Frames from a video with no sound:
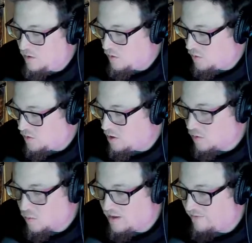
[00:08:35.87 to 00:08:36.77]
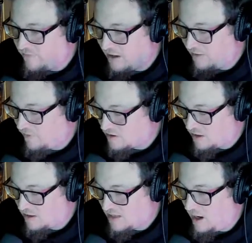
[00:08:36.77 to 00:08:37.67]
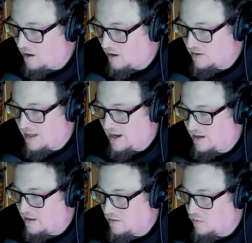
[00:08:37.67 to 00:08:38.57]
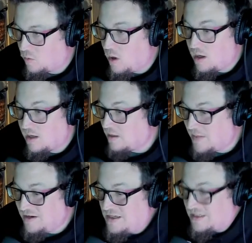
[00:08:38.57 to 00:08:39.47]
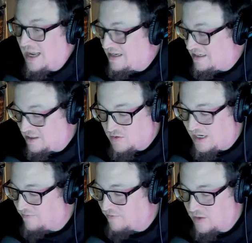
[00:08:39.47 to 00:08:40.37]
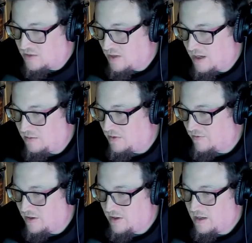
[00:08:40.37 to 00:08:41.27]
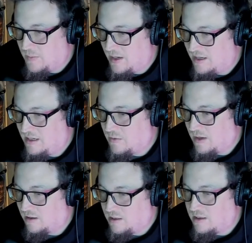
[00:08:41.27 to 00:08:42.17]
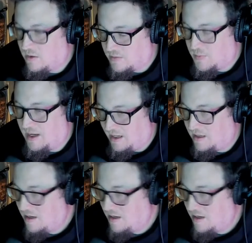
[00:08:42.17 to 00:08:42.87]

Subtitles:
you were one of the very first artists I heard that. Well, one, I mean, you just got this unique voice, right? Whenever you hear a Pettidee record, it's Petty.